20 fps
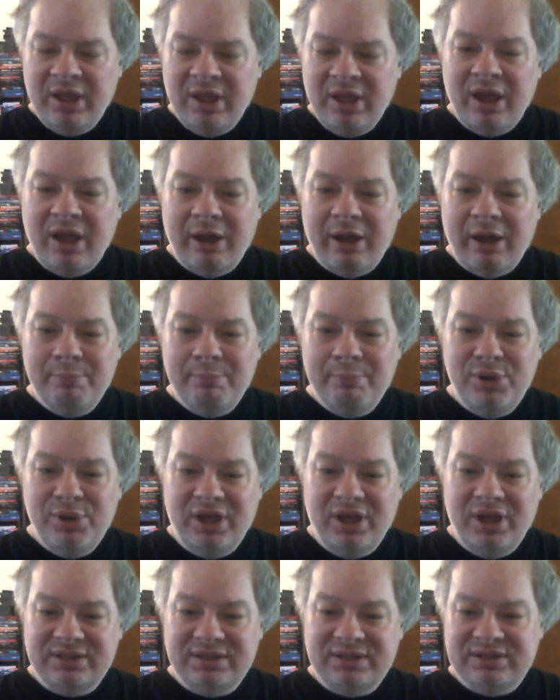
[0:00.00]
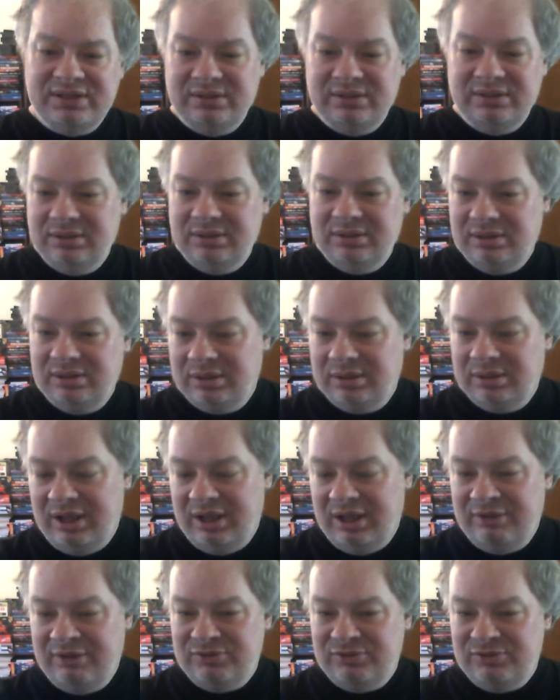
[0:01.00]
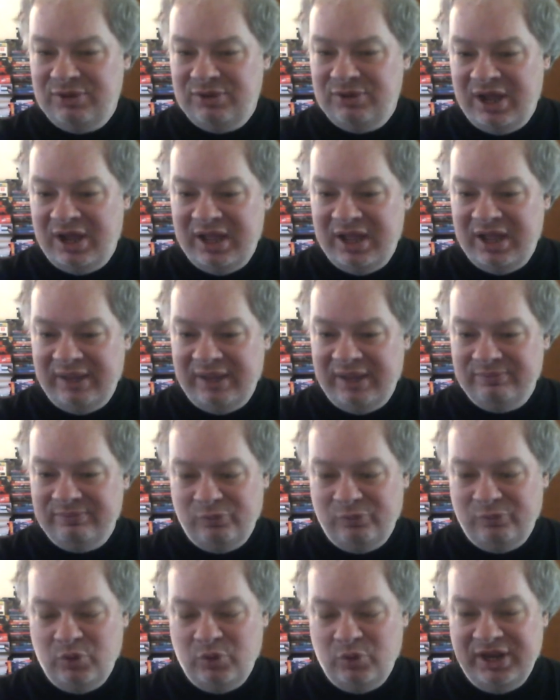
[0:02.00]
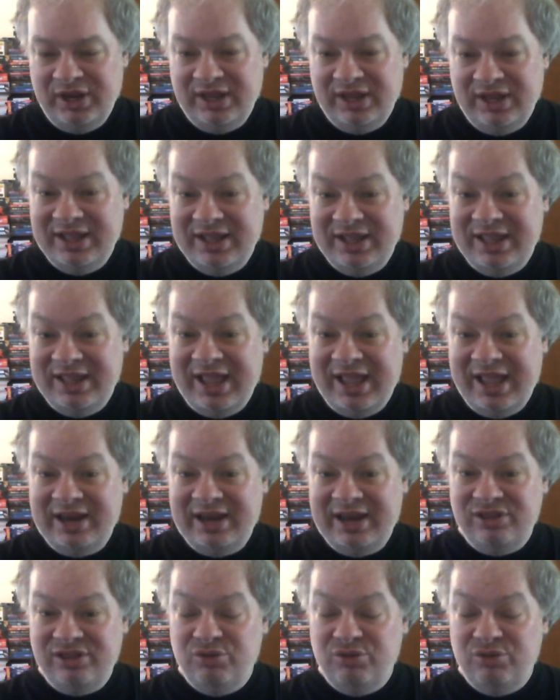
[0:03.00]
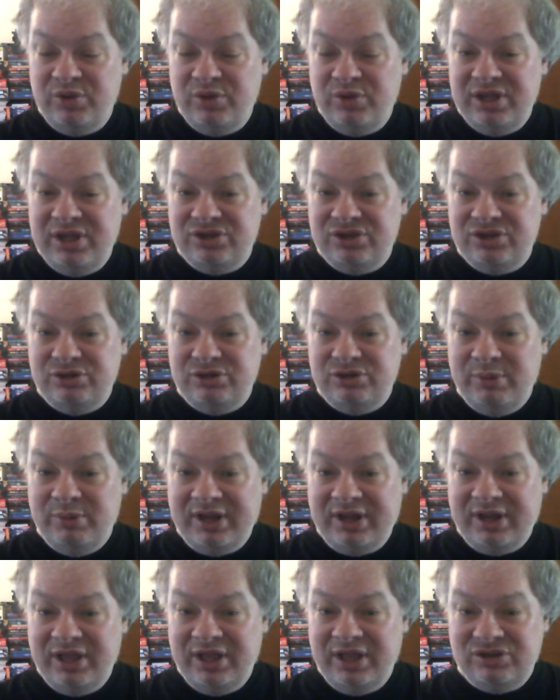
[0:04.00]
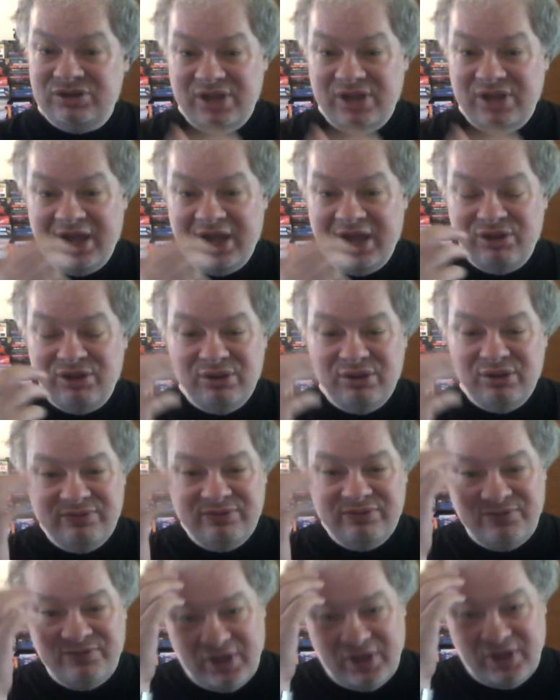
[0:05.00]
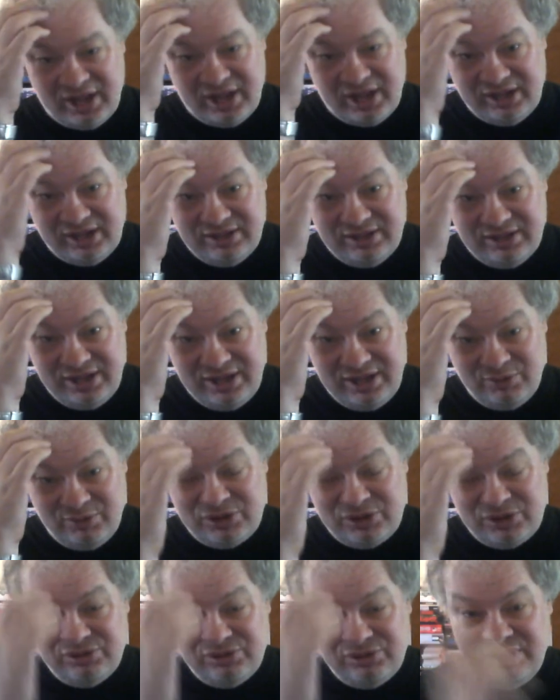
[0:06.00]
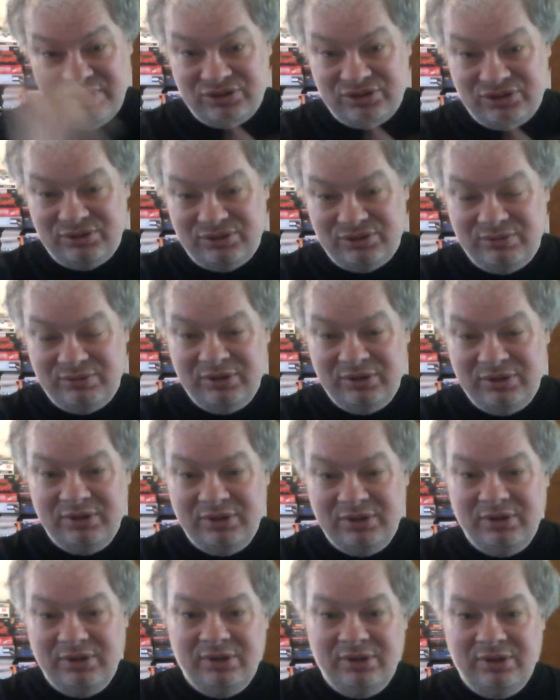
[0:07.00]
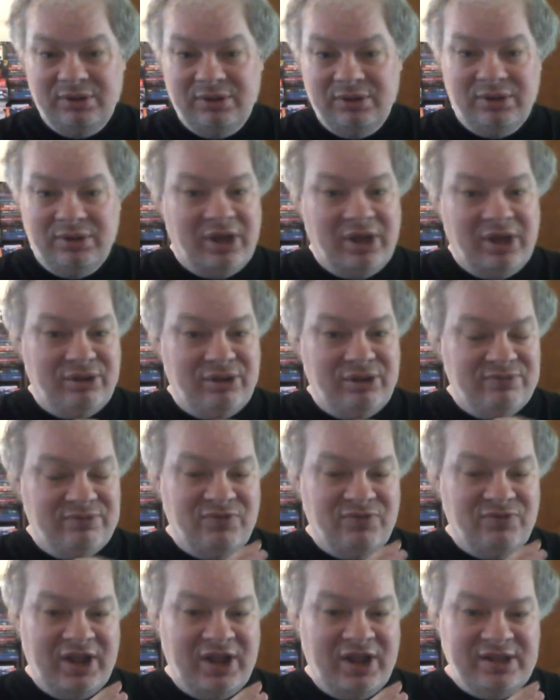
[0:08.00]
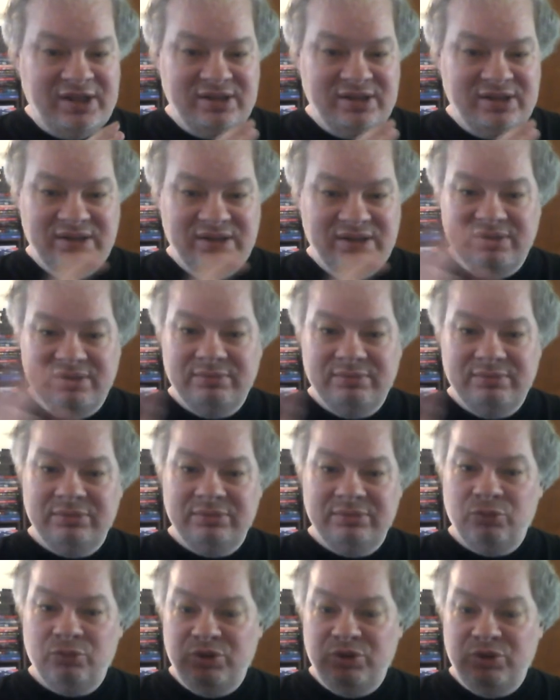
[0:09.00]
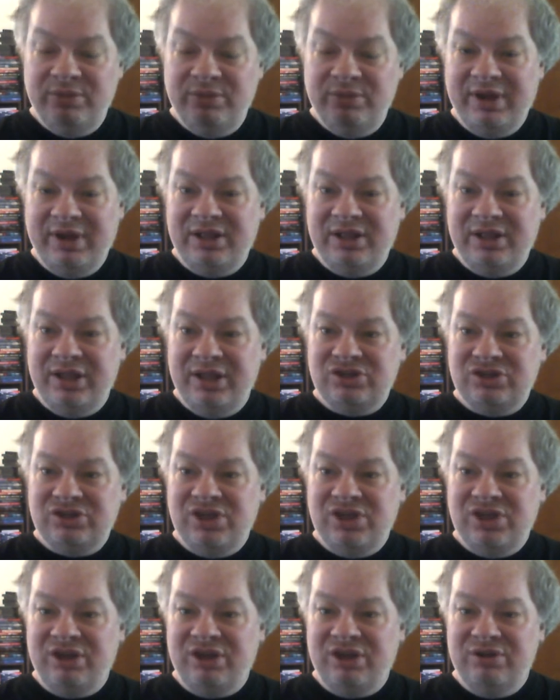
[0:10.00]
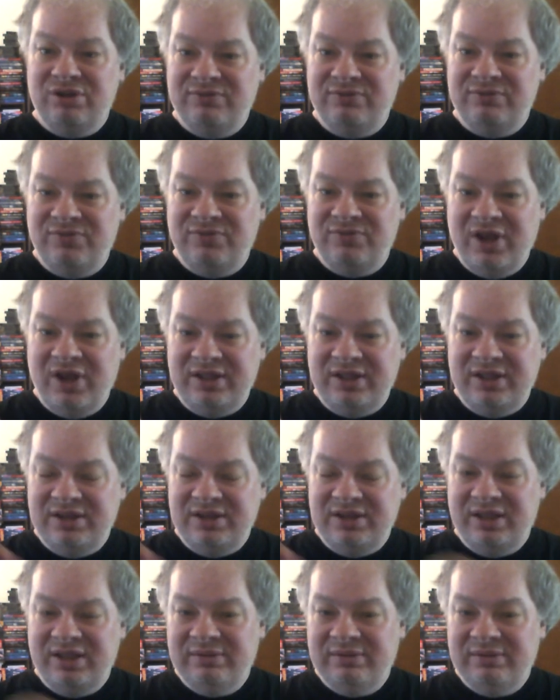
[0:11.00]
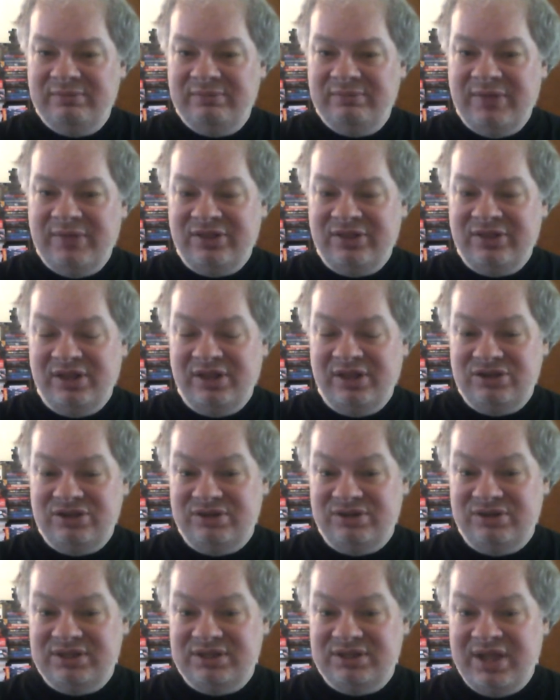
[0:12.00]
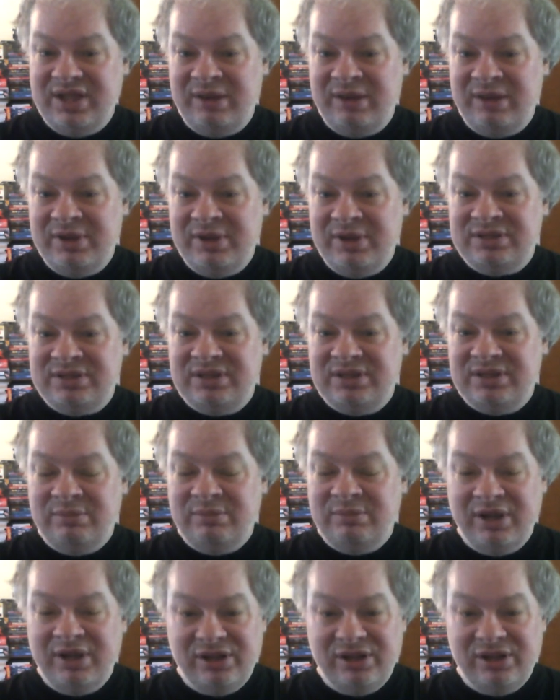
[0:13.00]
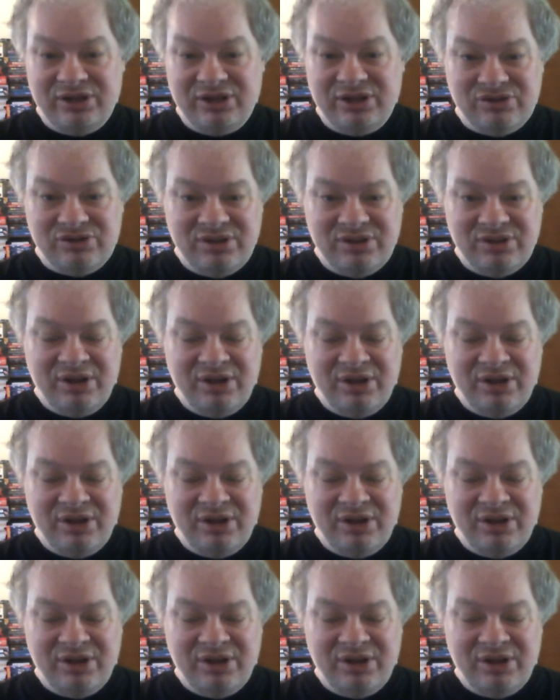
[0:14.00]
But after I went in and added the reissue to my collection, I couldn't find the original issue. I couldn't find it within my collection. I couldn't find it at the LaserDisc database in my collection there.